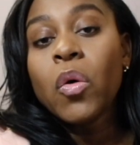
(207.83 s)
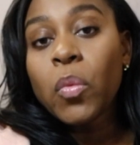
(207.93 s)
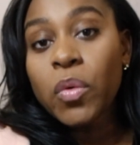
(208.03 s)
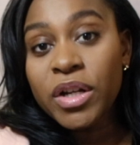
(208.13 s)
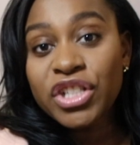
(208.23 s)

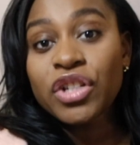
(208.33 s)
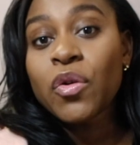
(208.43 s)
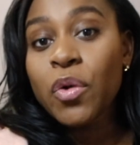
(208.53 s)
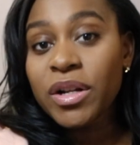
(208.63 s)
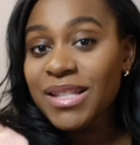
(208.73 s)
which
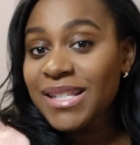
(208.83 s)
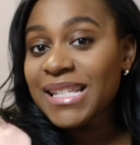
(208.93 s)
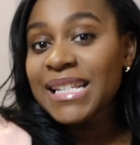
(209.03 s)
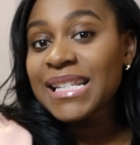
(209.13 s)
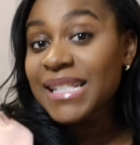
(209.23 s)
according to the
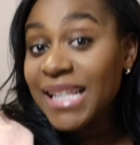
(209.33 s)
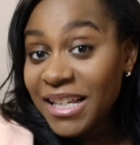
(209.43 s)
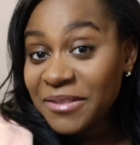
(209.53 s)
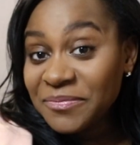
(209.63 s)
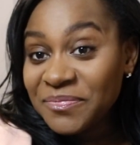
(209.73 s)

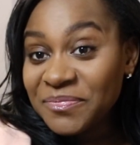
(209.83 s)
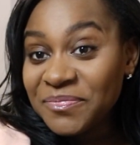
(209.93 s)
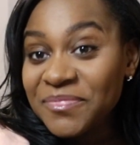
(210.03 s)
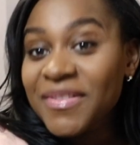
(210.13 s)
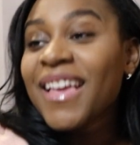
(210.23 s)
CDC
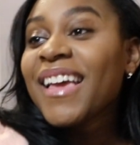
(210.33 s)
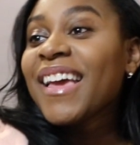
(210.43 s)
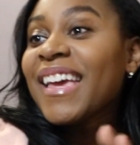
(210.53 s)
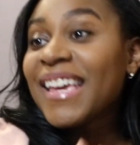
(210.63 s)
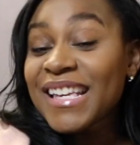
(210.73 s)

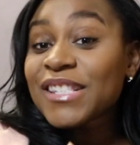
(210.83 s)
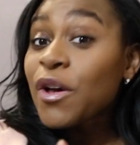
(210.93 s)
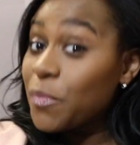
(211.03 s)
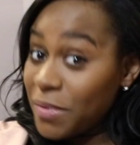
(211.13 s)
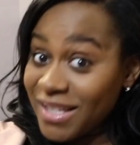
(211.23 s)
is
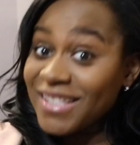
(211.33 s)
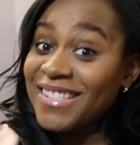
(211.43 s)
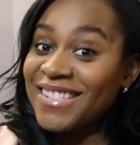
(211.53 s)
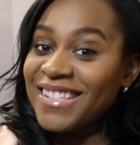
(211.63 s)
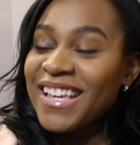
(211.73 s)

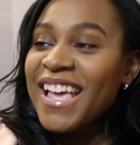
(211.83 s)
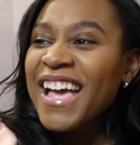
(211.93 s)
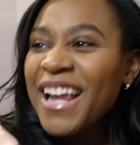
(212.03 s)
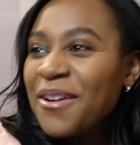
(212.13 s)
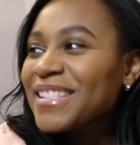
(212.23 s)
obese.
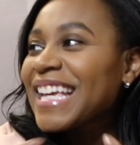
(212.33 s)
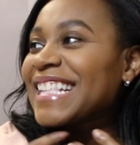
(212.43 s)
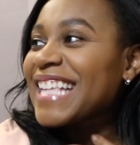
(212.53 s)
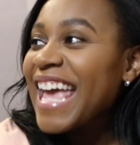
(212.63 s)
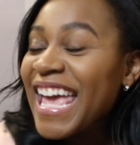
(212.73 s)
And I was
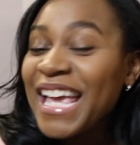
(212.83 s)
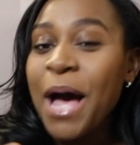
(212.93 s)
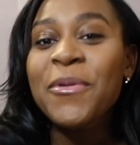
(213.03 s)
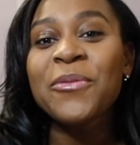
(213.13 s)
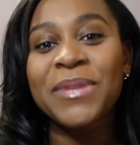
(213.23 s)
like, dang,
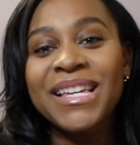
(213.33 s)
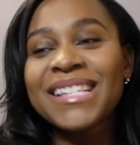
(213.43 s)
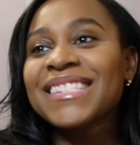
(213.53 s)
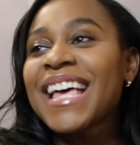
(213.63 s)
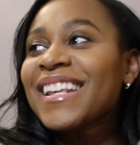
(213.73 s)
I'm
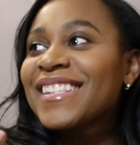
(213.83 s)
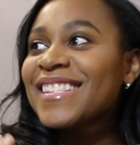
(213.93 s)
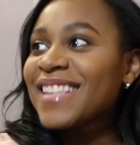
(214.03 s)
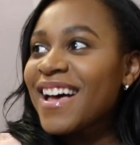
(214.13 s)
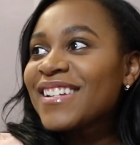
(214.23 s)
obese? That is
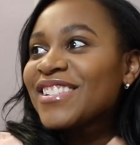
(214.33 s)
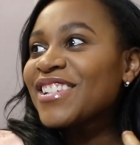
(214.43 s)
such